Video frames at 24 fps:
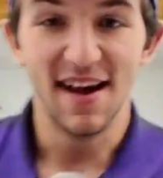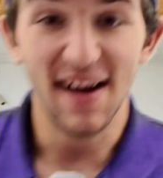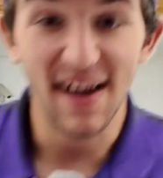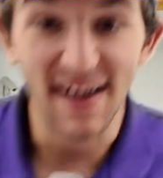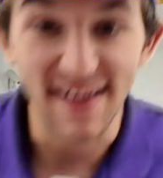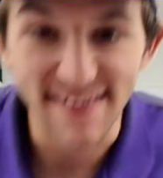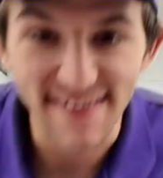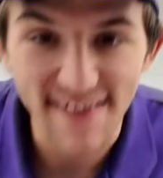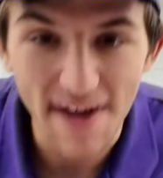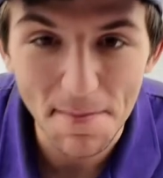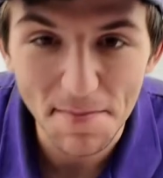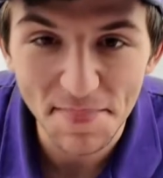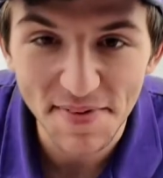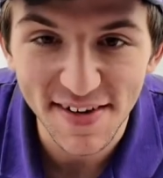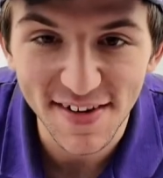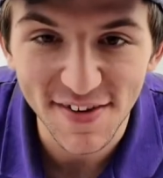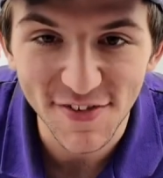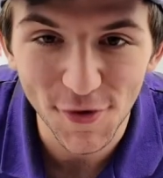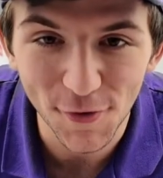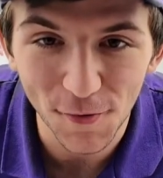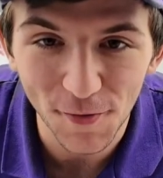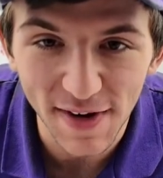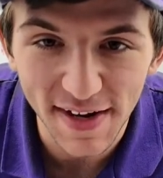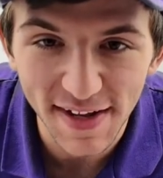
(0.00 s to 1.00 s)

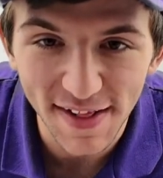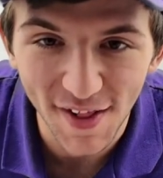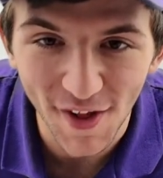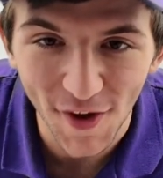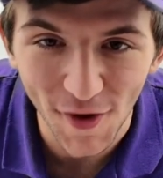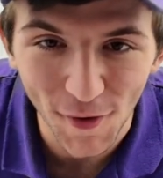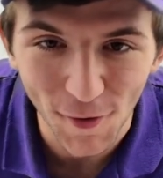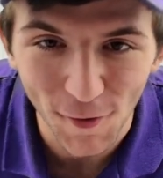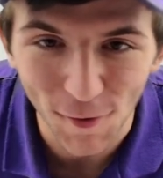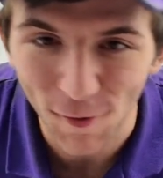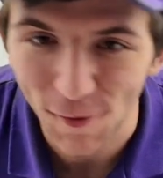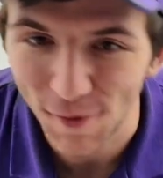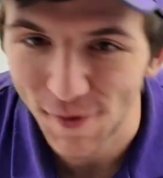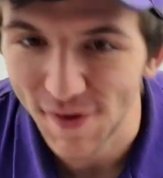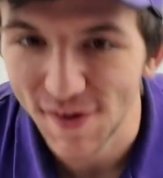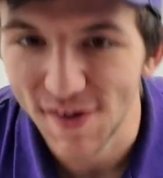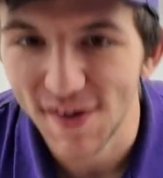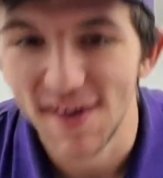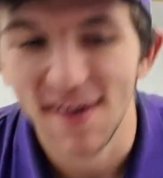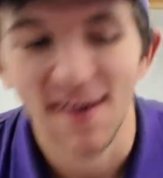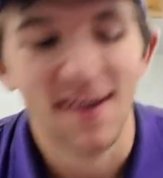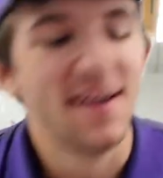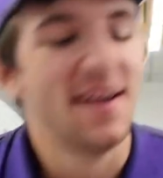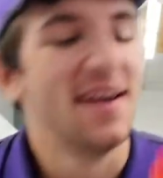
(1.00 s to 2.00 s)
Attempting to
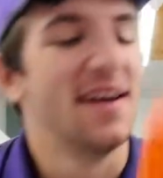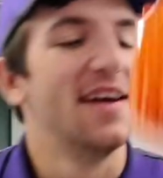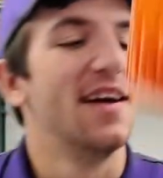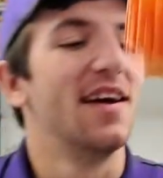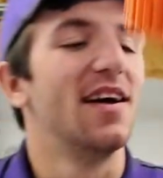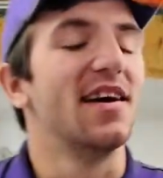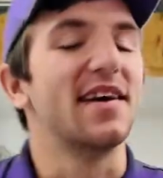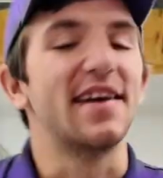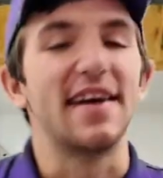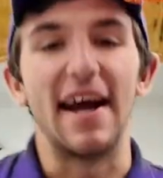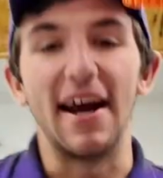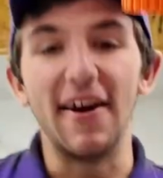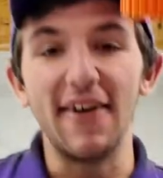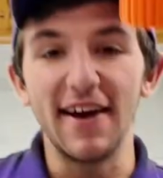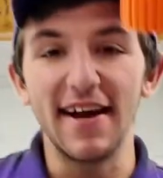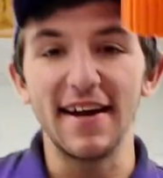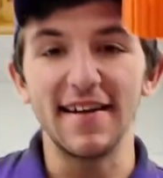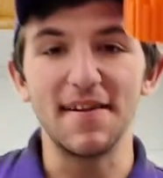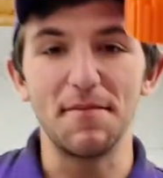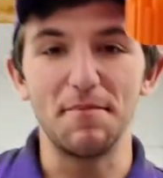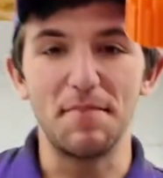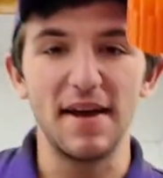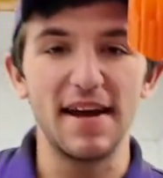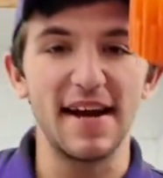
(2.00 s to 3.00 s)
reload.
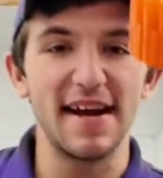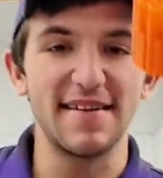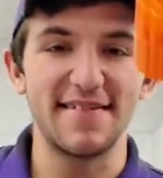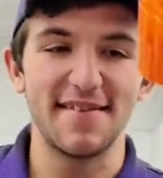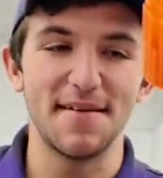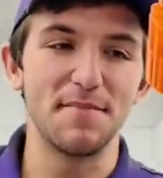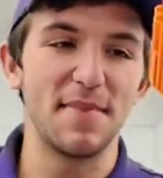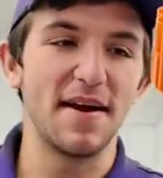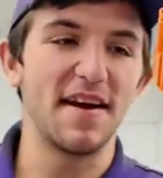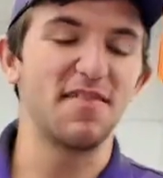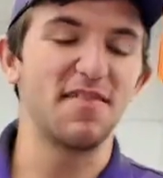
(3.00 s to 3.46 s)
Carrying the biggest and